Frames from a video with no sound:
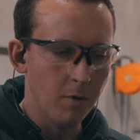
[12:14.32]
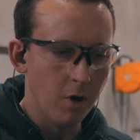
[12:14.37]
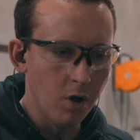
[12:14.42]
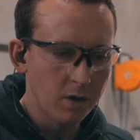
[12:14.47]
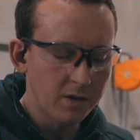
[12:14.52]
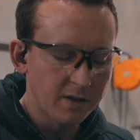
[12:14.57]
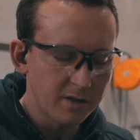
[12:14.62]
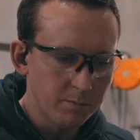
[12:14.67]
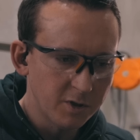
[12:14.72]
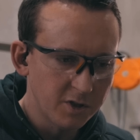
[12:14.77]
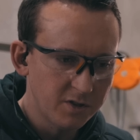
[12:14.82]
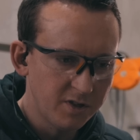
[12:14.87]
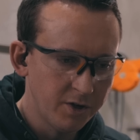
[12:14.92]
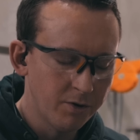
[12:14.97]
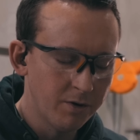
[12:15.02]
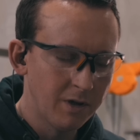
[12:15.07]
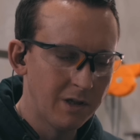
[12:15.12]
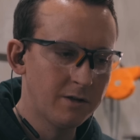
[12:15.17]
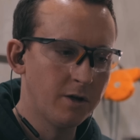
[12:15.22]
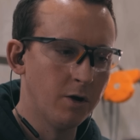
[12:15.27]
all that
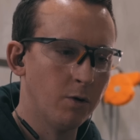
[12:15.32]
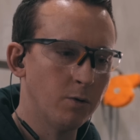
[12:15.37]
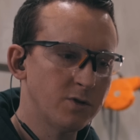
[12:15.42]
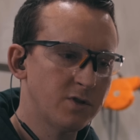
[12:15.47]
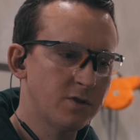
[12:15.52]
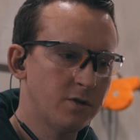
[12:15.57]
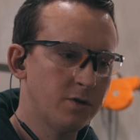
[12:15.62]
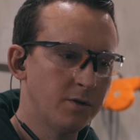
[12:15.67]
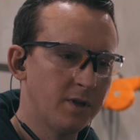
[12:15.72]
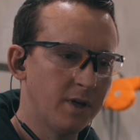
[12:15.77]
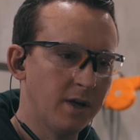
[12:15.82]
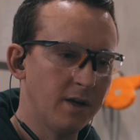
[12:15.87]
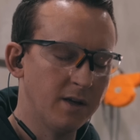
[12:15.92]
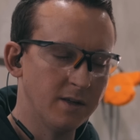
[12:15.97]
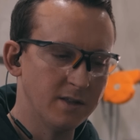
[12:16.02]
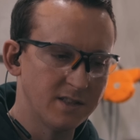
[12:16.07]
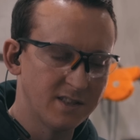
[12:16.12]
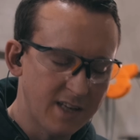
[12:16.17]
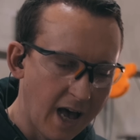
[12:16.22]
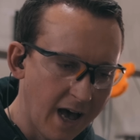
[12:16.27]
material goes to
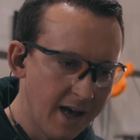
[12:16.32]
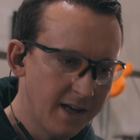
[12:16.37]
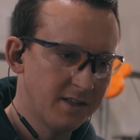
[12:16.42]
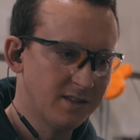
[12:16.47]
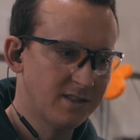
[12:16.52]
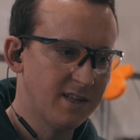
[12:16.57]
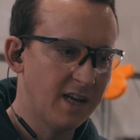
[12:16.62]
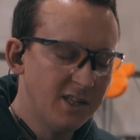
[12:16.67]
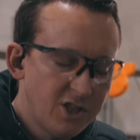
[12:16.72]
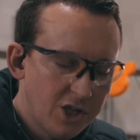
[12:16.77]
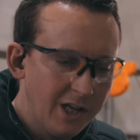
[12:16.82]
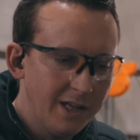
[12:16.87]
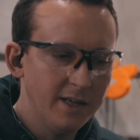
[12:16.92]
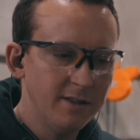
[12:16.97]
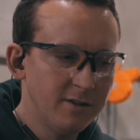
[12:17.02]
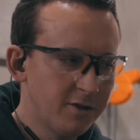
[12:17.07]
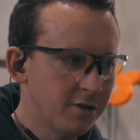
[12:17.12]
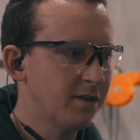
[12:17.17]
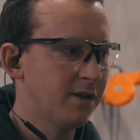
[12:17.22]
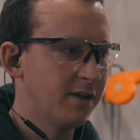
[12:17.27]
the side, essentially into